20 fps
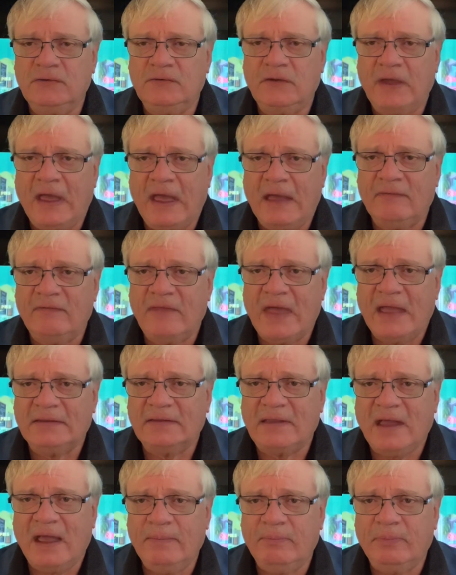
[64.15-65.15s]
to have that
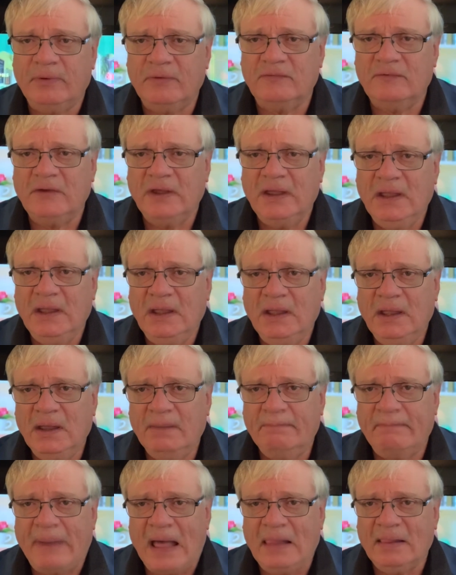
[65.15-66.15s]
type of
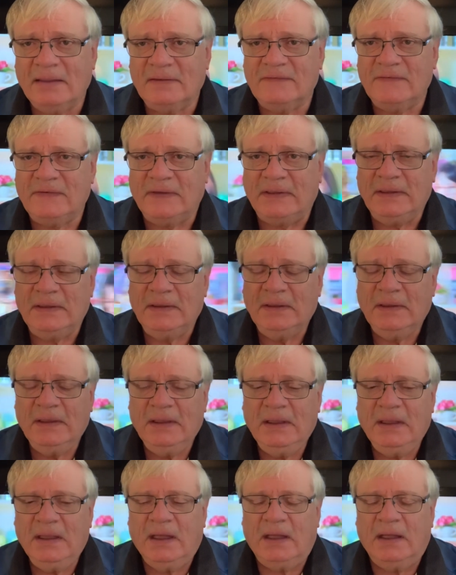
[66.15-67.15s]
policy.
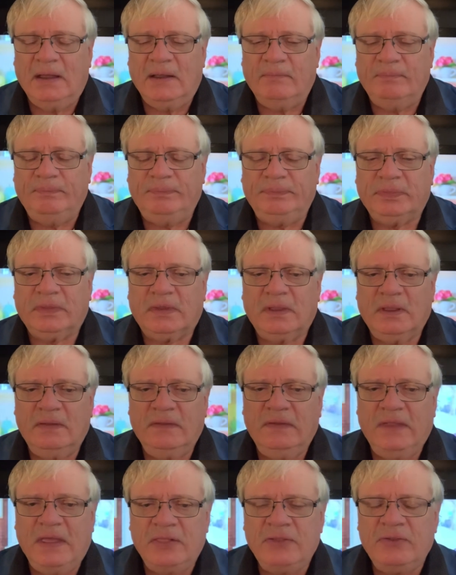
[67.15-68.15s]

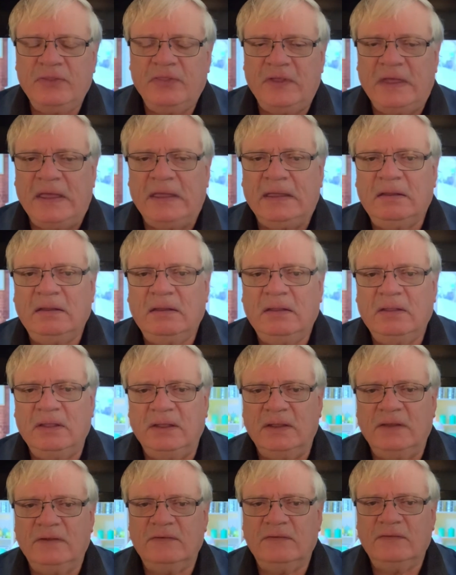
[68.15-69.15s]
The other thing
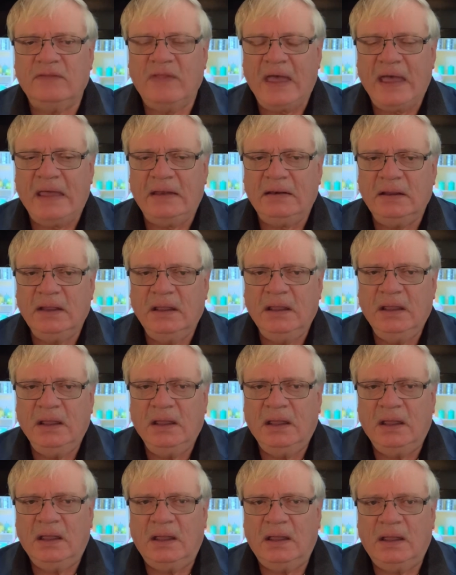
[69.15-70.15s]
is that,
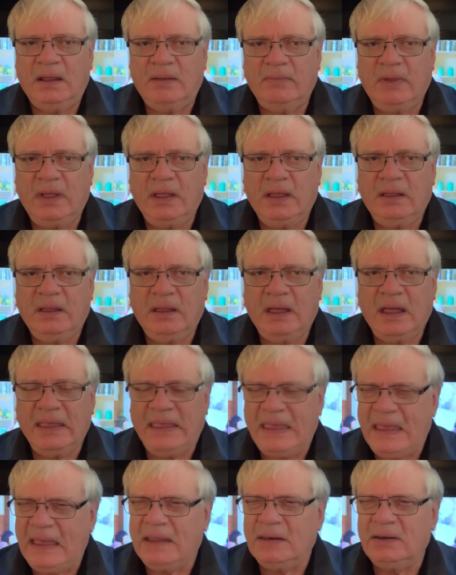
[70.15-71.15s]

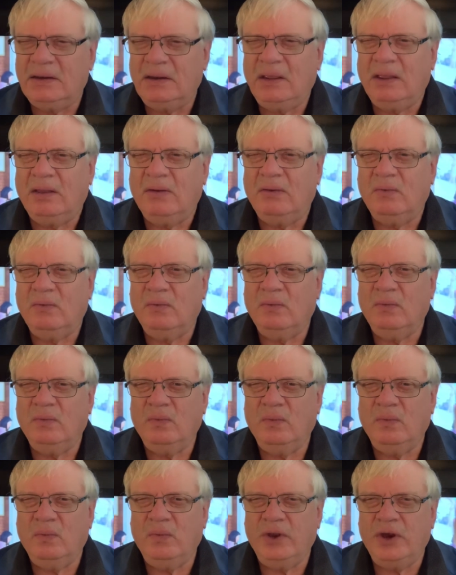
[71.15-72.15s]
again,
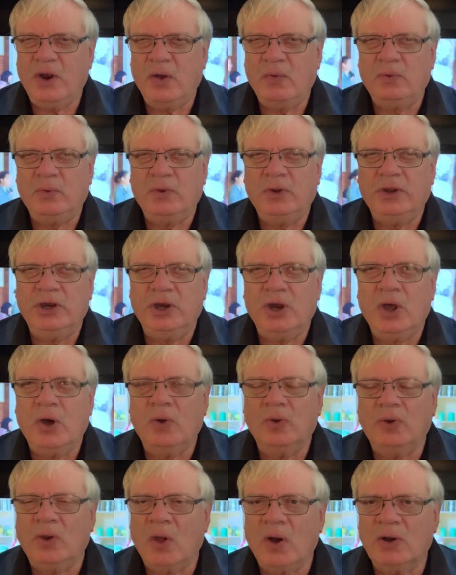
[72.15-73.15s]
we don't really know
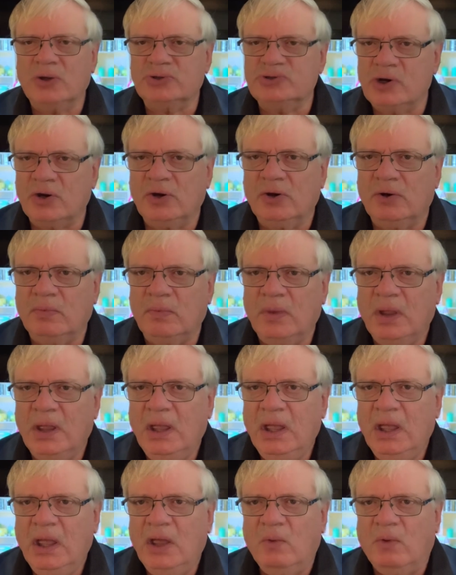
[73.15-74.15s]
long term
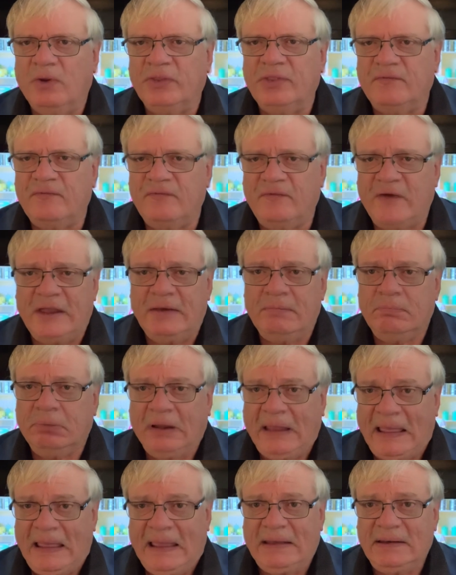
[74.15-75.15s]
what the Fed
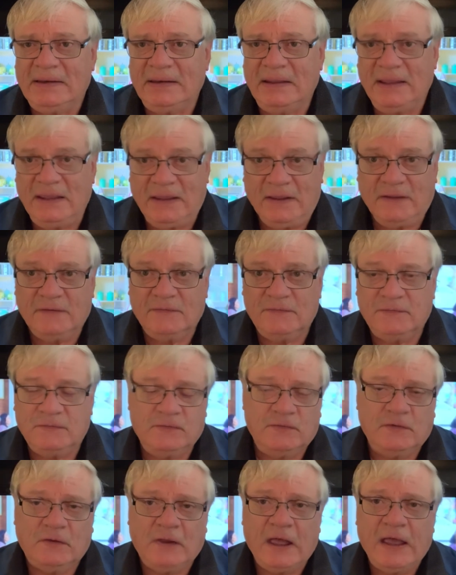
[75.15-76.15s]
plan is.
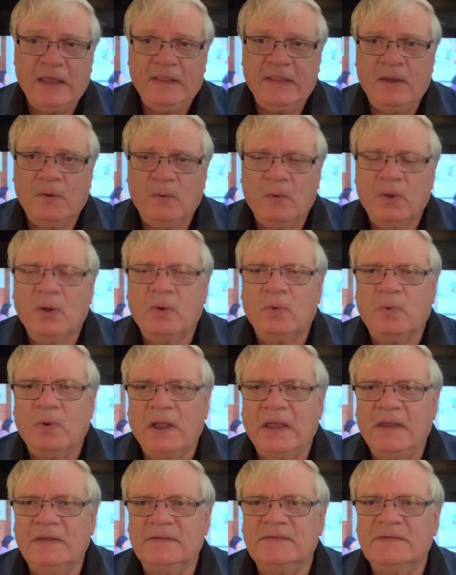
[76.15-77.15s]
July, they will
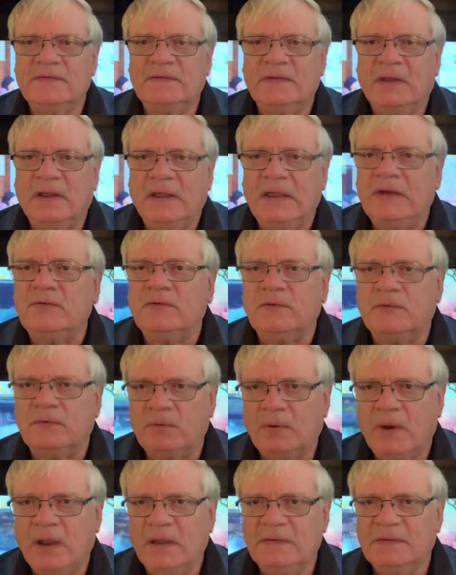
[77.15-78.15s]
raise
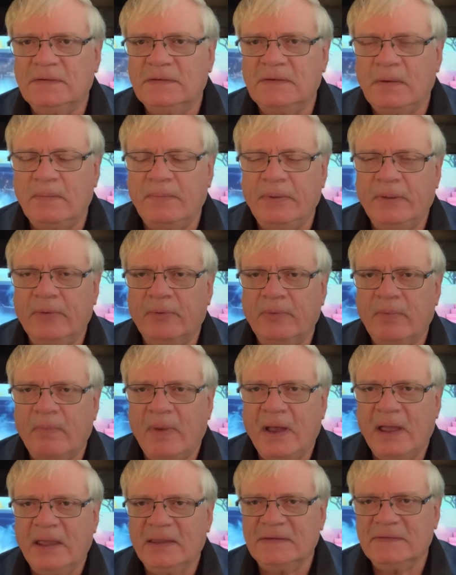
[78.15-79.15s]
interest rates. Some people
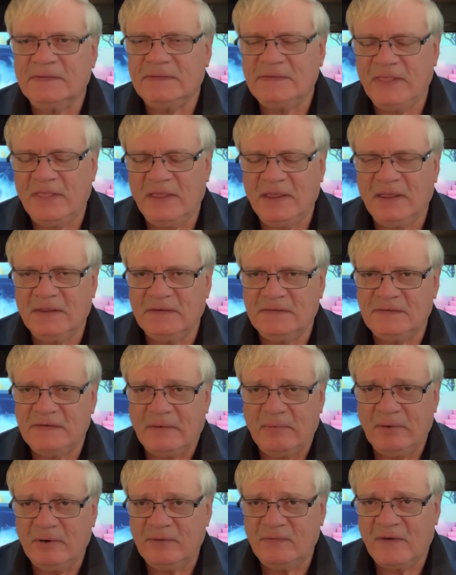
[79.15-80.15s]
might think it's
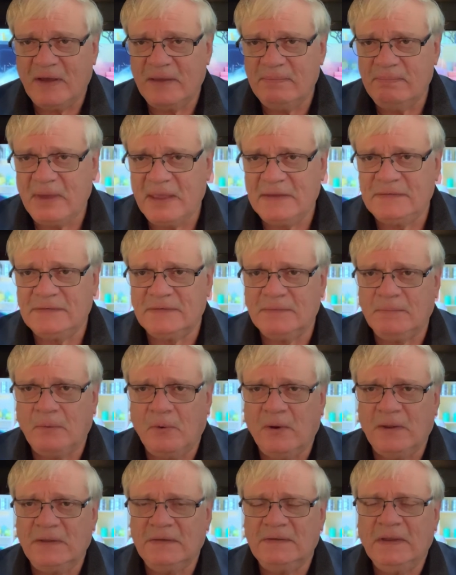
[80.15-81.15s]
75 basis
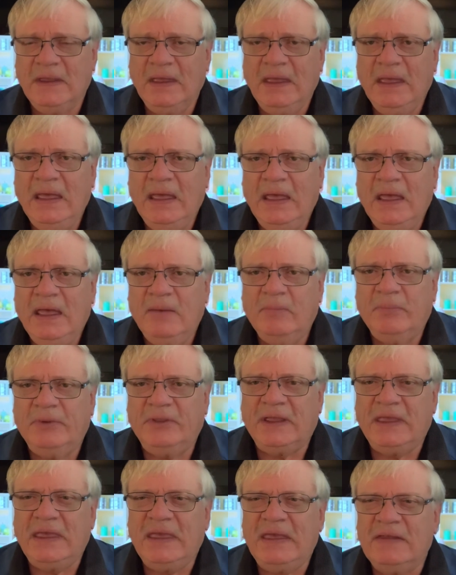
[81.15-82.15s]
points. But
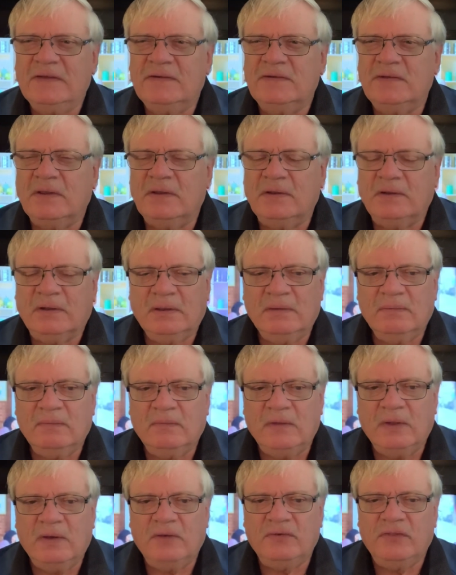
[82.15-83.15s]
the key is
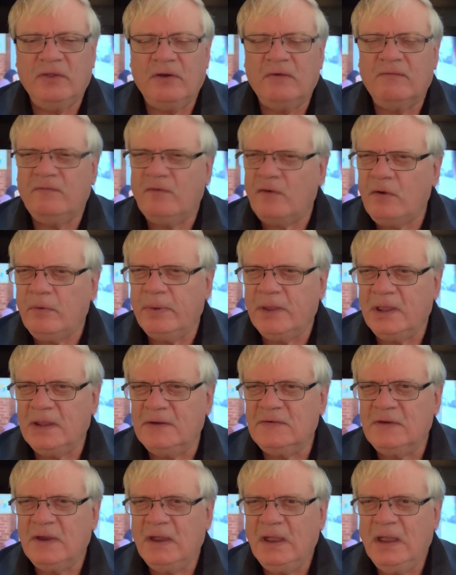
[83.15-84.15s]
their verbiage